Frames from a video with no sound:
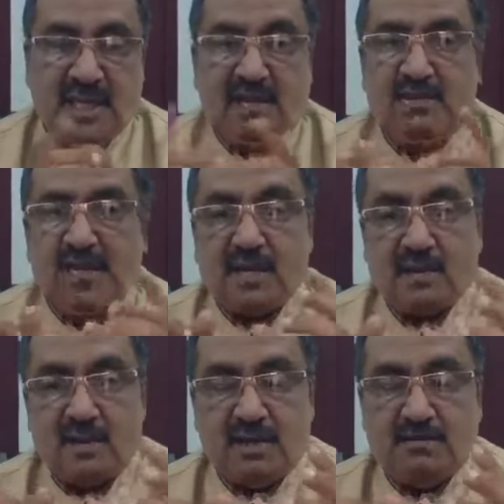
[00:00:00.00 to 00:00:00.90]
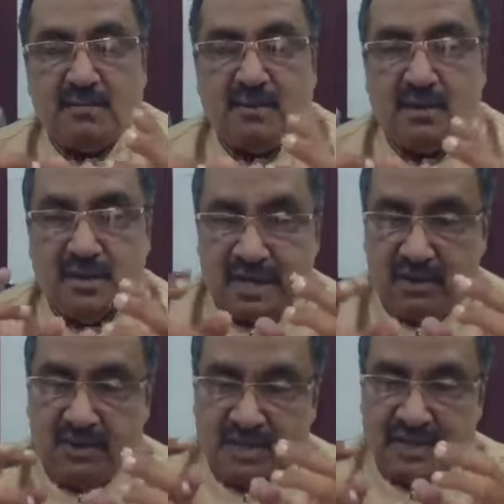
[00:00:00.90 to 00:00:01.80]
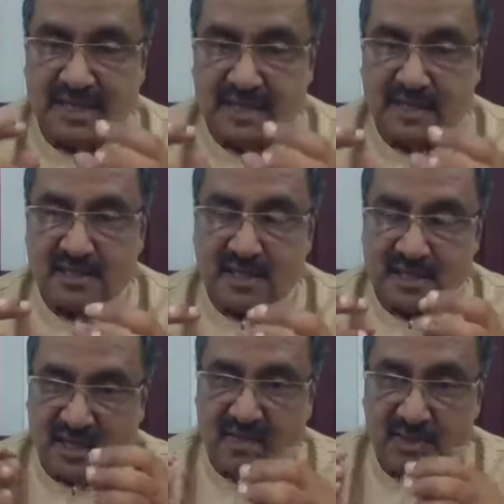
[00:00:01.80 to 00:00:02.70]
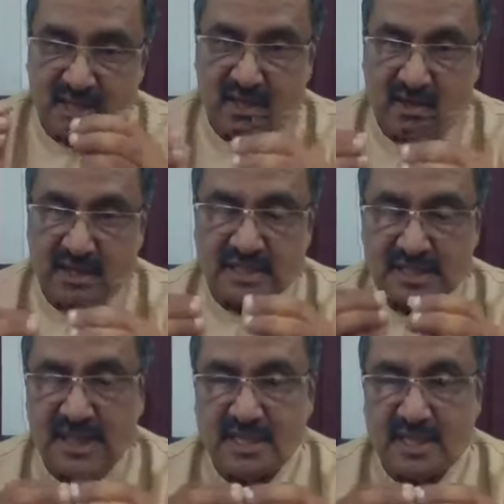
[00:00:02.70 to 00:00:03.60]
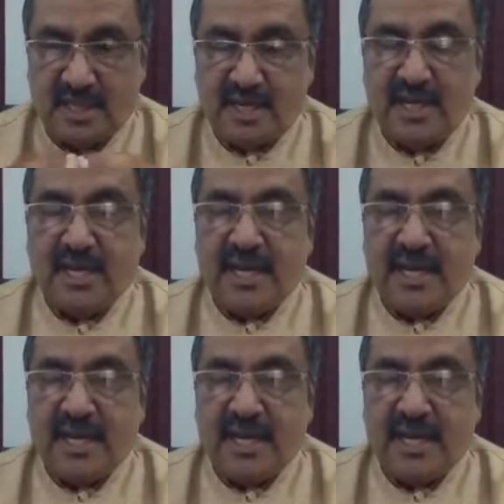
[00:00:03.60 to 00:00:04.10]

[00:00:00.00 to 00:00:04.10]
there will be a column, there will be a sentence, or there will be an order saying that